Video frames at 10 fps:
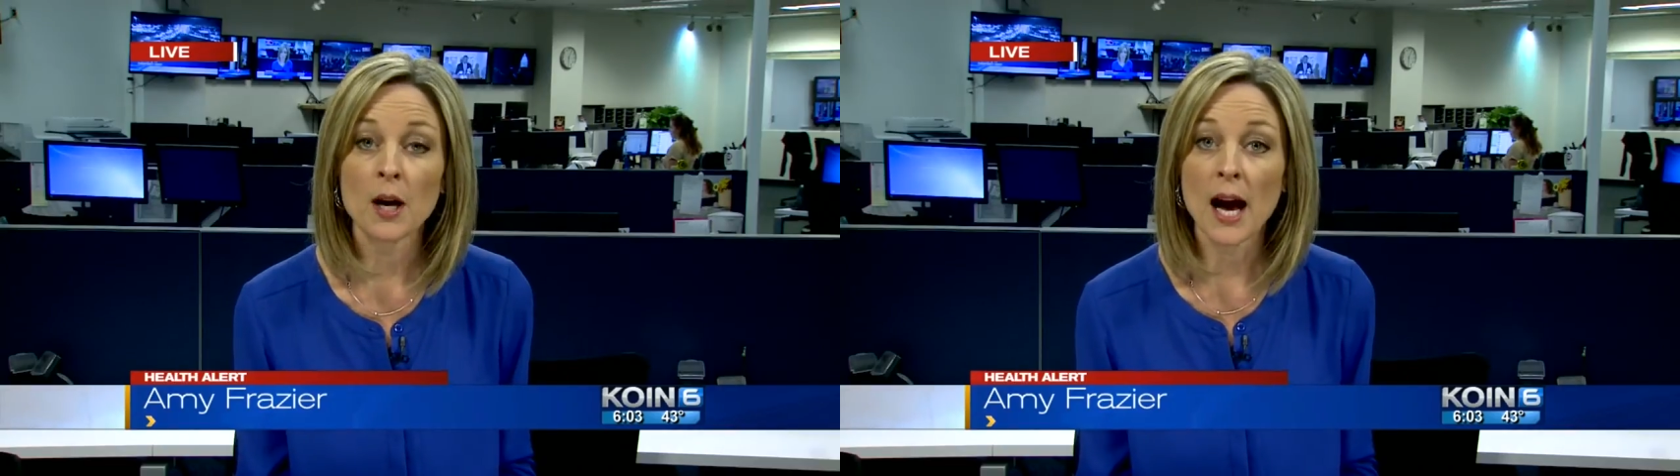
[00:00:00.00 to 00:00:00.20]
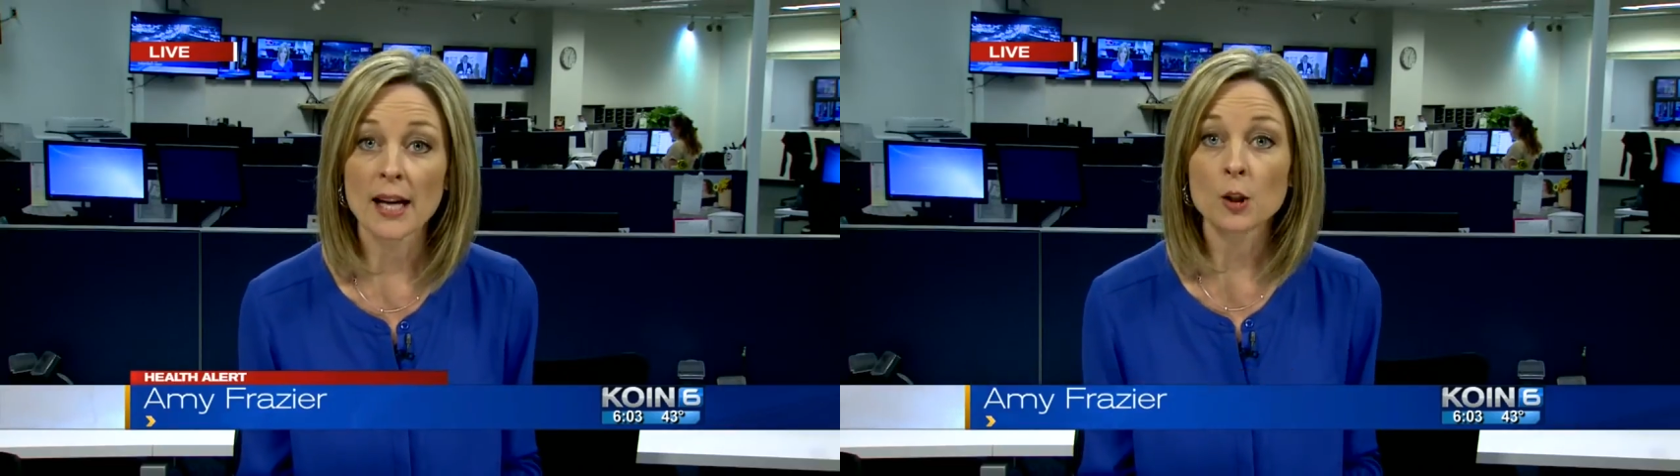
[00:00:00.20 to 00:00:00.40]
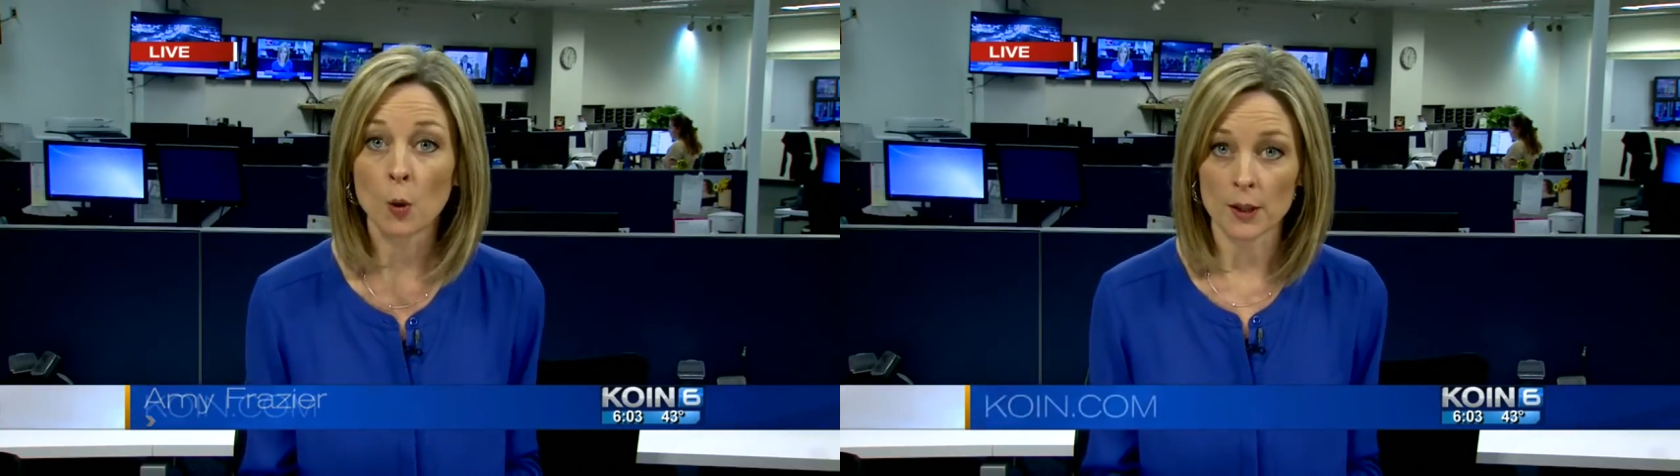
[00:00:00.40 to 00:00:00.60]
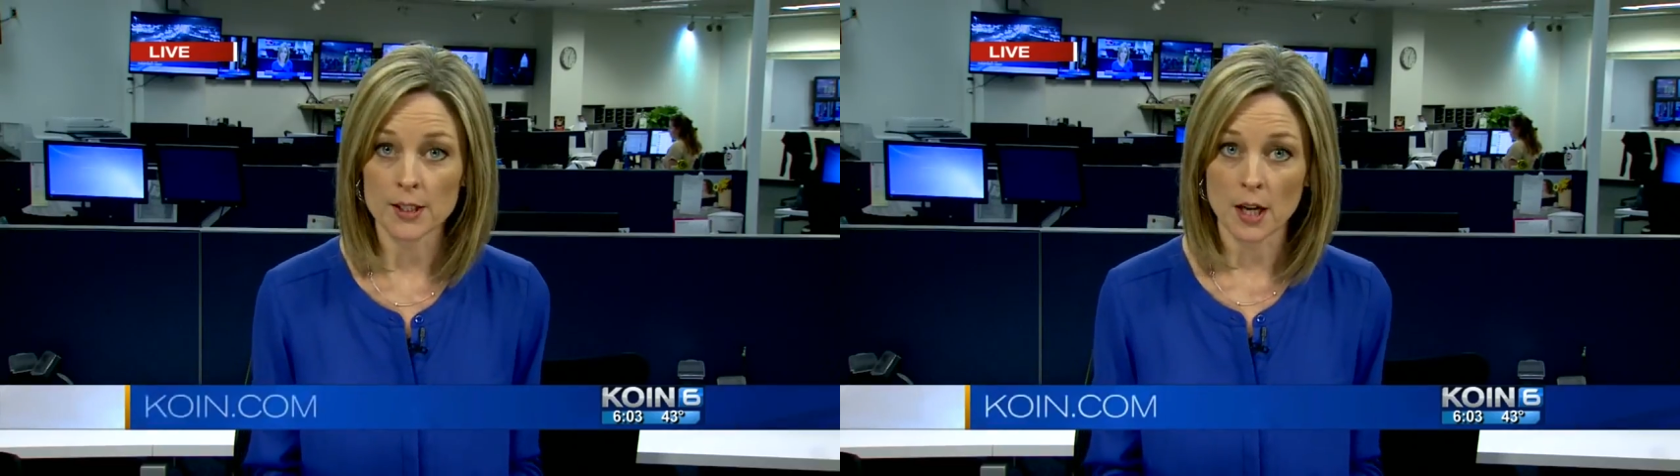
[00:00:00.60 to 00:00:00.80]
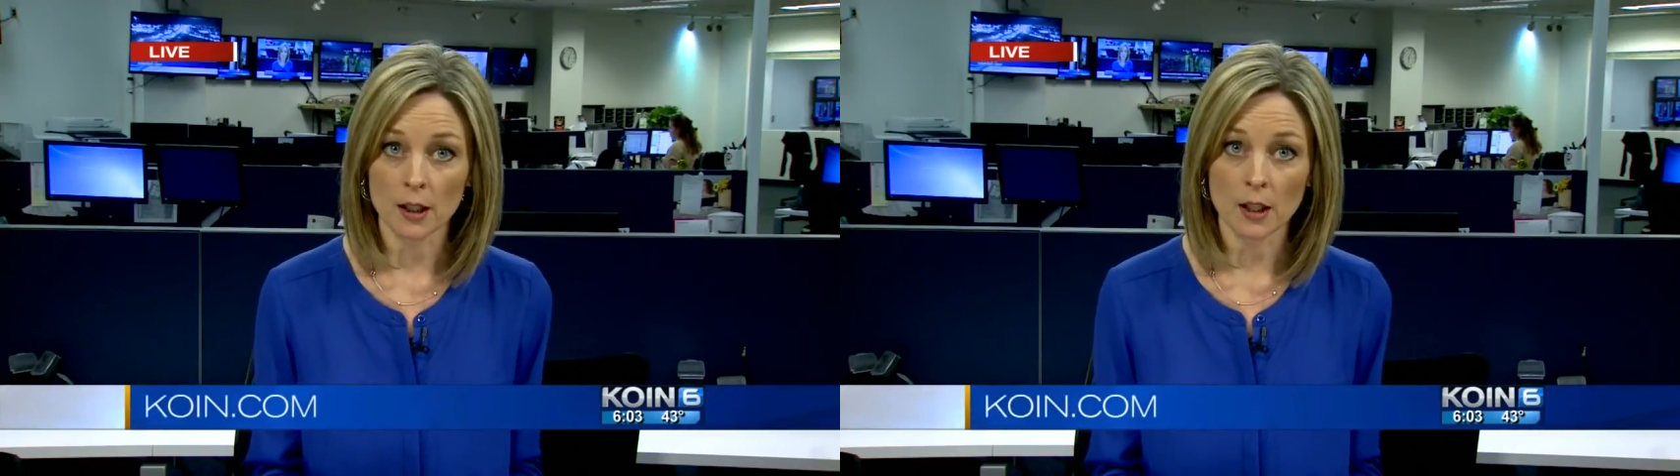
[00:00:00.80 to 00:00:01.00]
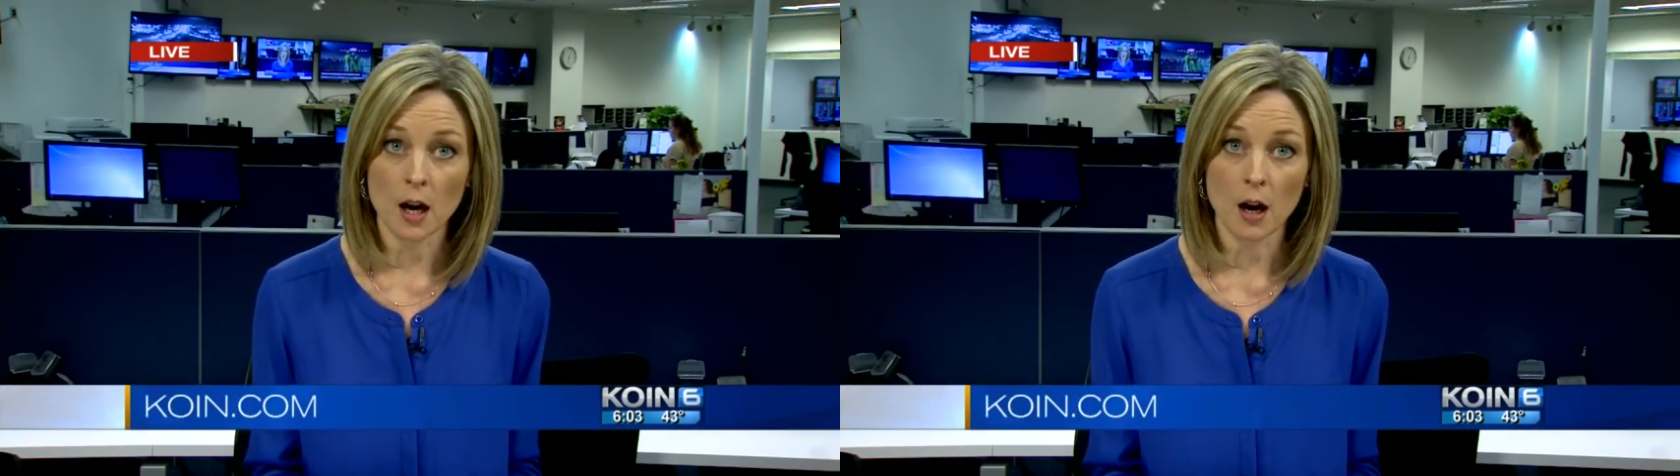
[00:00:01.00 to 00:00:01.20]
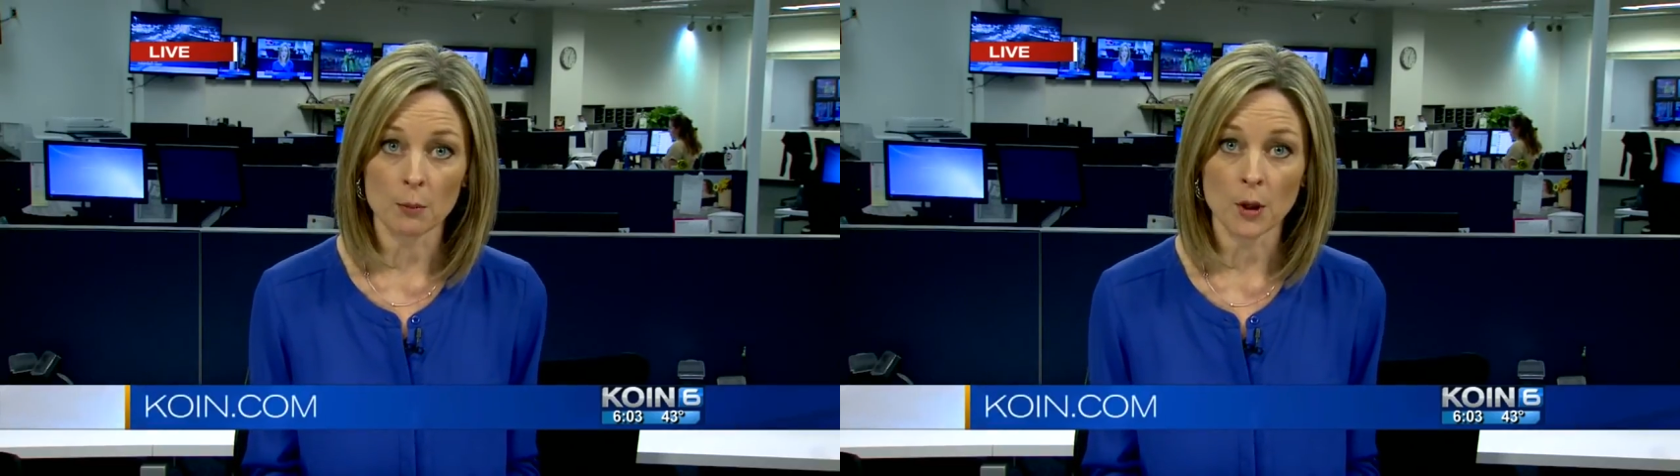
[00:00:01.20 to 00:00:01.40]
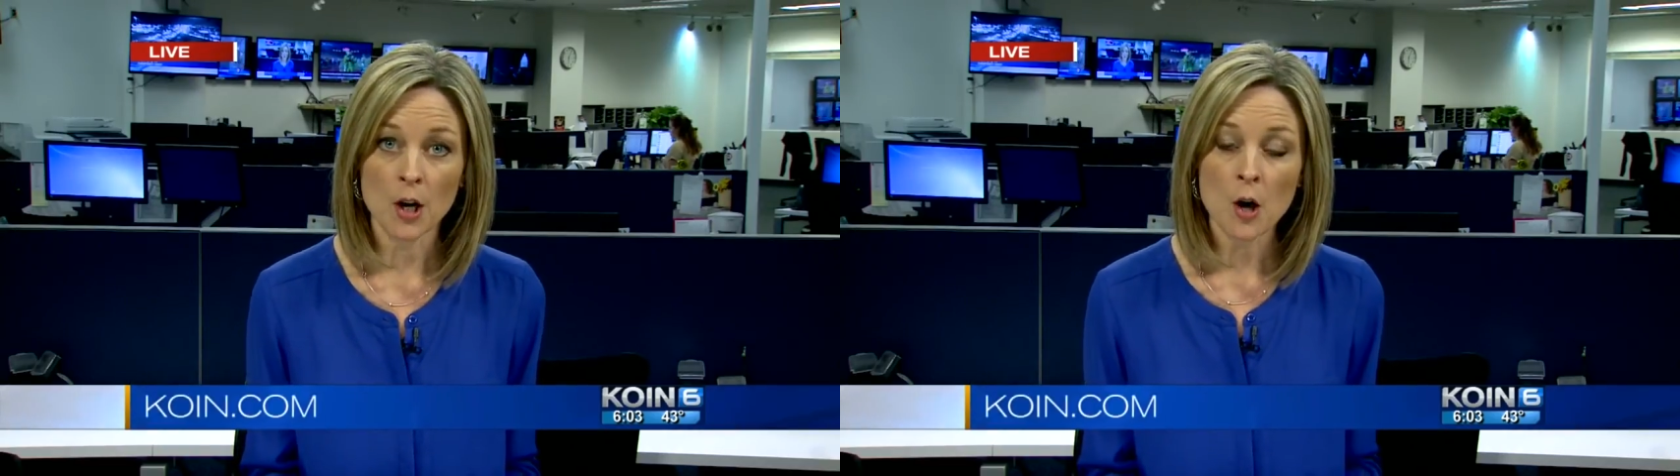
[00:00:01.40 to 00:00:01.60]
at KOIN.com.